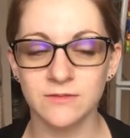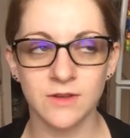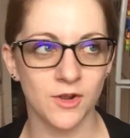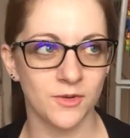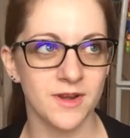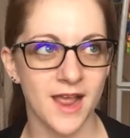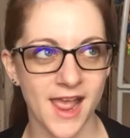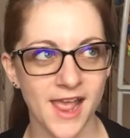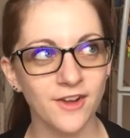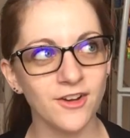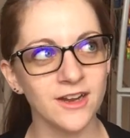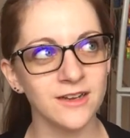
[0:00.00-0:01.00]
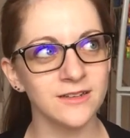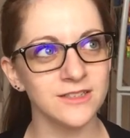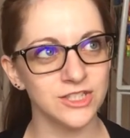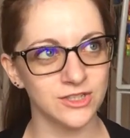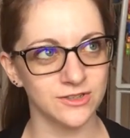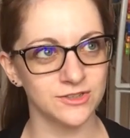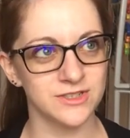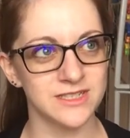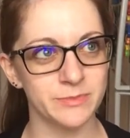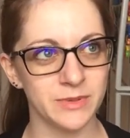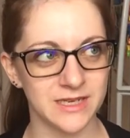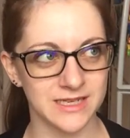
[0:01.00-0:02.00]
Niagara
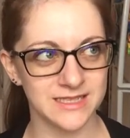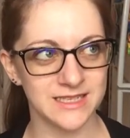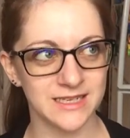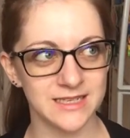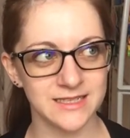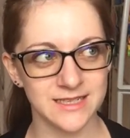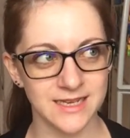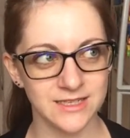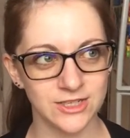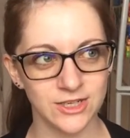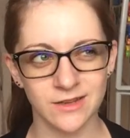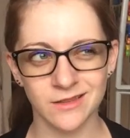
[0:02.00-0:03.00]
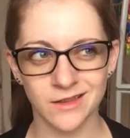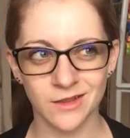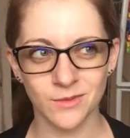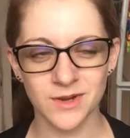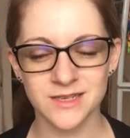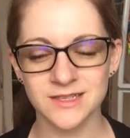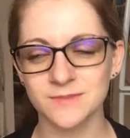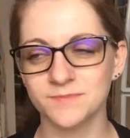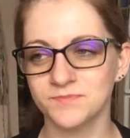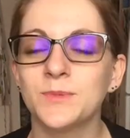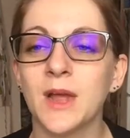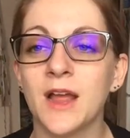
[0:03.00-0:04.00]
Children's Peninsula Center, I think it was.
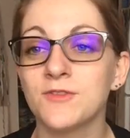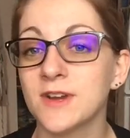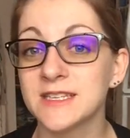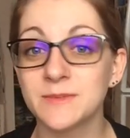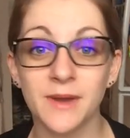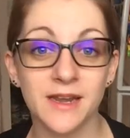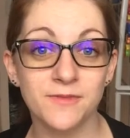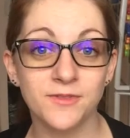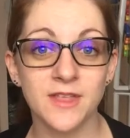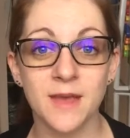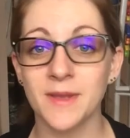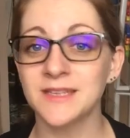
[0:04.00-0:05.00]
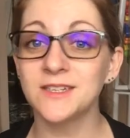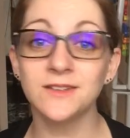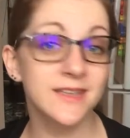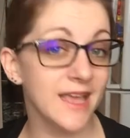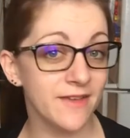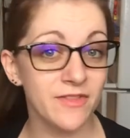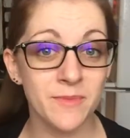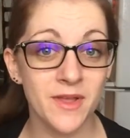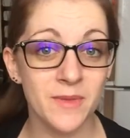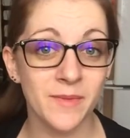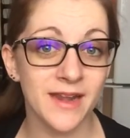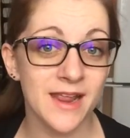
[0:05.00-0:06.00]
I raised money for them. I still gave them all
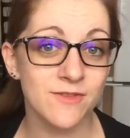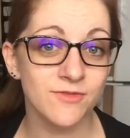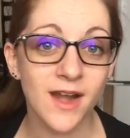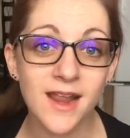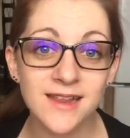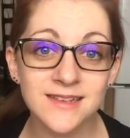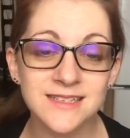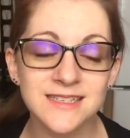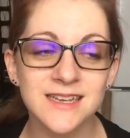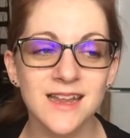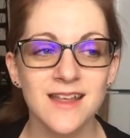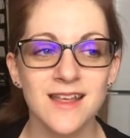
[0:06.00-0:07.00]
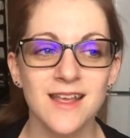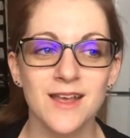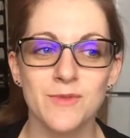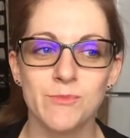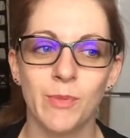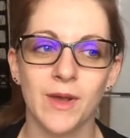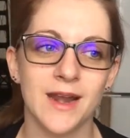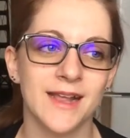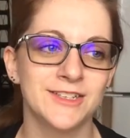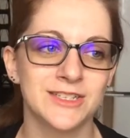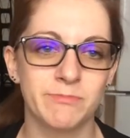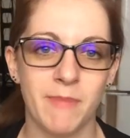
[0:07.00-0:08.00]
the money I raised, but I
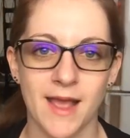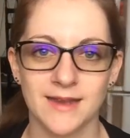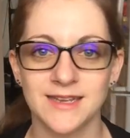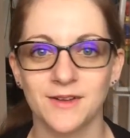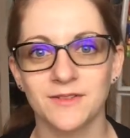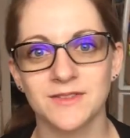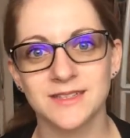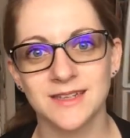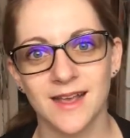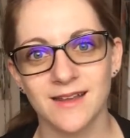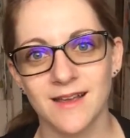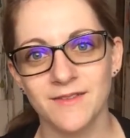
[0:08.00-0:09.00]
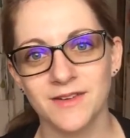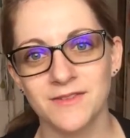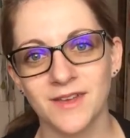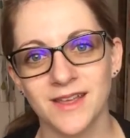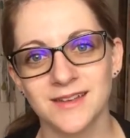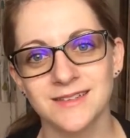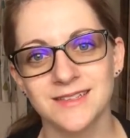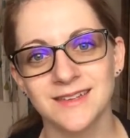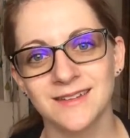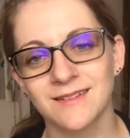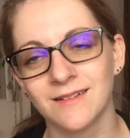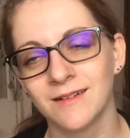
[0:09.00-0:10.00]
just backed out of the skydiving event.
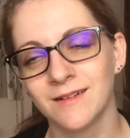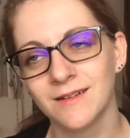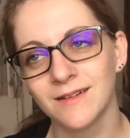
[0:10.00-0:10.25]
Ugh.